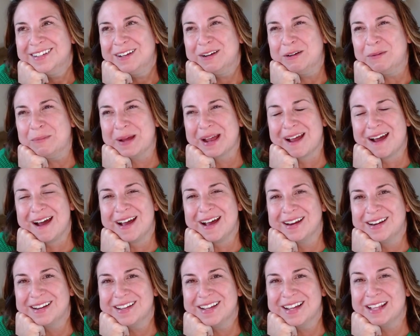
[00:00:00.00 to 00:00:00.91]
Oh my
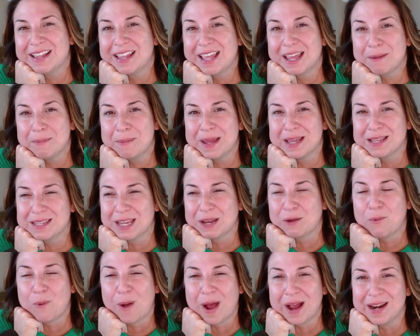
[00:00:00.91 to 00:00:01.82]
god. It like makes
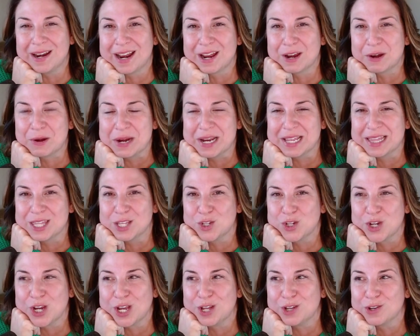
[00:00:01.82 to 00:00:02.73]
like, why did I create this
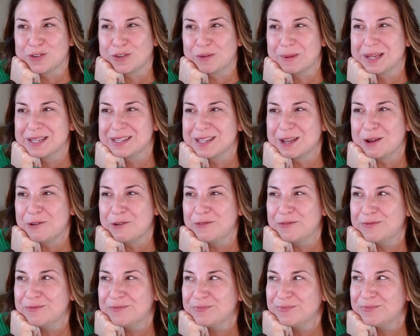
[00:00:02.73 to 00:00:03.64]
challenge for
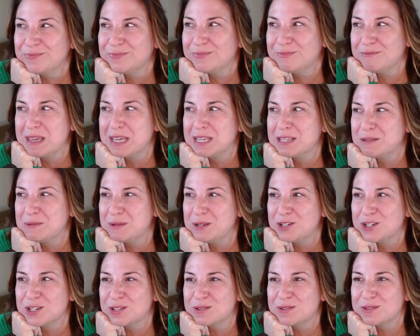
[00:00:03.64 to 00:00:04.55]
myself? Makes me
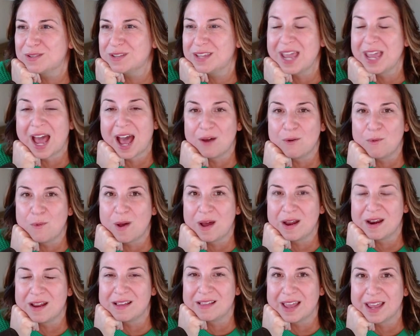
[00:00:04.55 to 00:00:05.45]
just
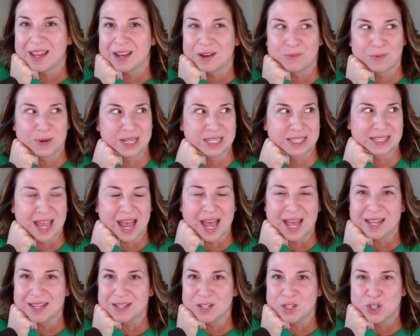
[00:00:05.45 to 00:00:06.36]
want to like
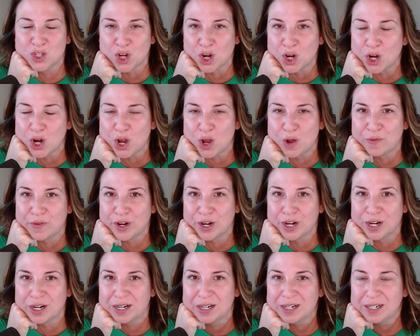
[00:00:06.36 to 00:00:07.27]
reset, start
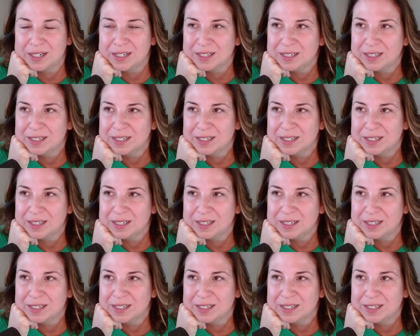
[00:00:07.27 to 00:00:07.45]
over.